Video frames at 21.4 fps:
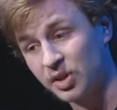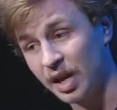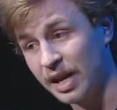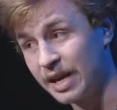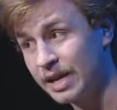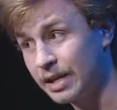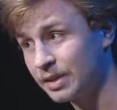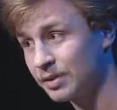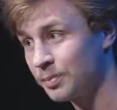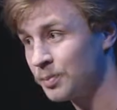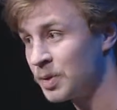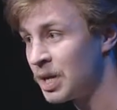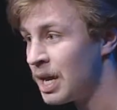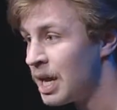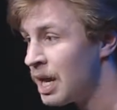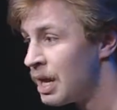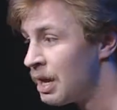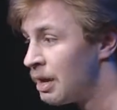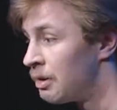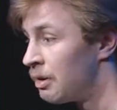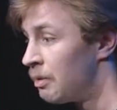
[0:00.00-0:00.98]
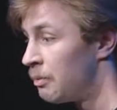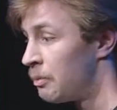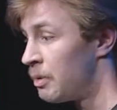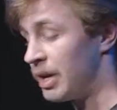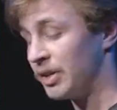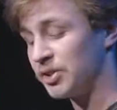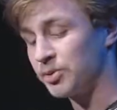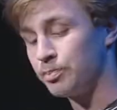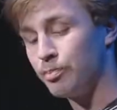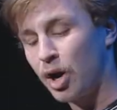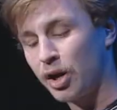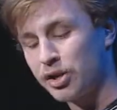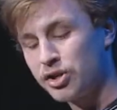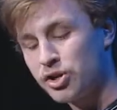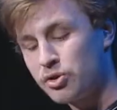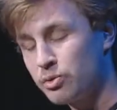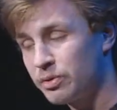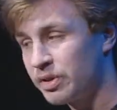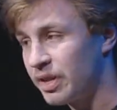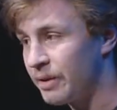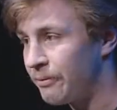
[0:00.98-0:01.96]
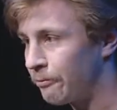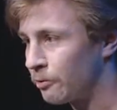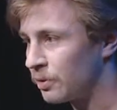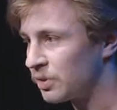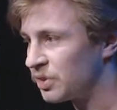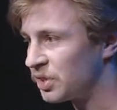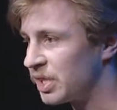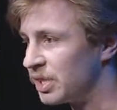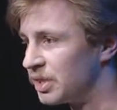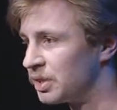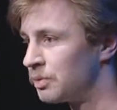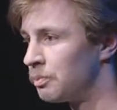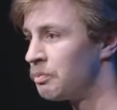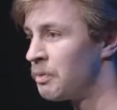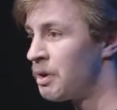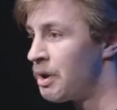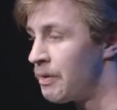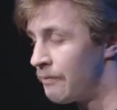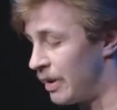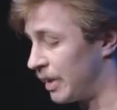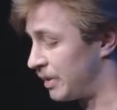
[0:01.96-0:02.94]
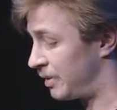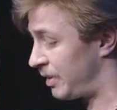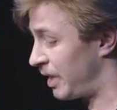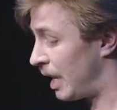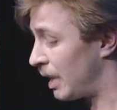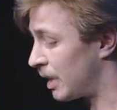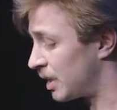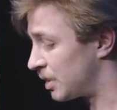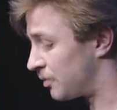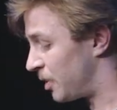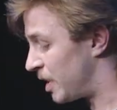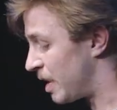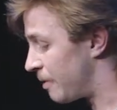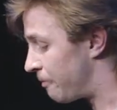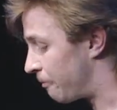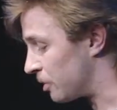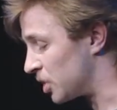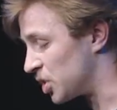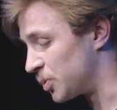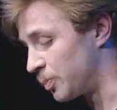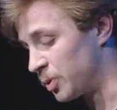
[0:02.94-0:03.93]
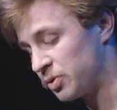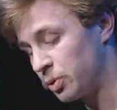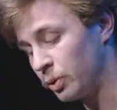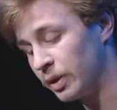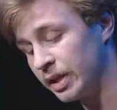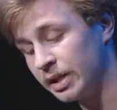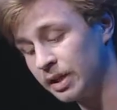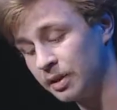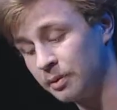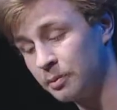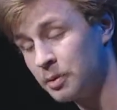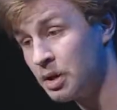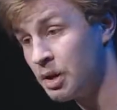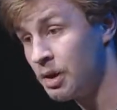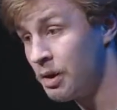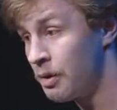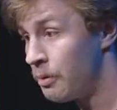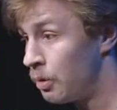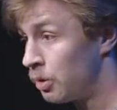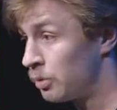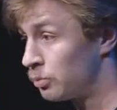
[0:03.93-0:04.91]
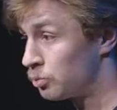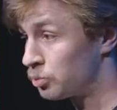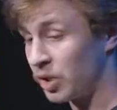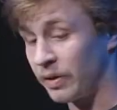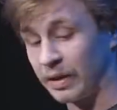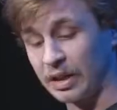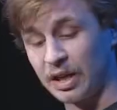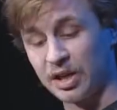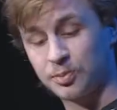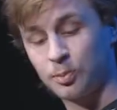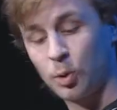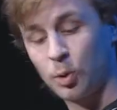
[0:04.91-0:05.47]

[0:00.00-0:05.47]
to eat. It's minute differences that tell us the difference between something that's